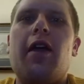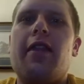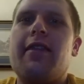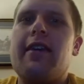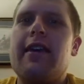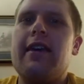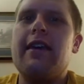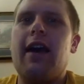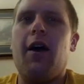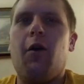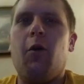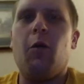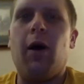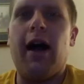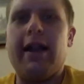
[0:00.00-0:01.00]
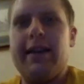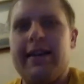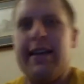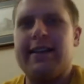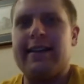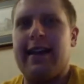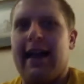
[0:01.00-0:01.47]
the wine in the
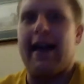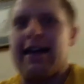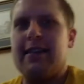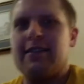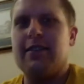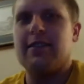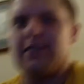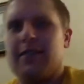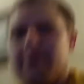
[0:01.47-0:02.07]
glass.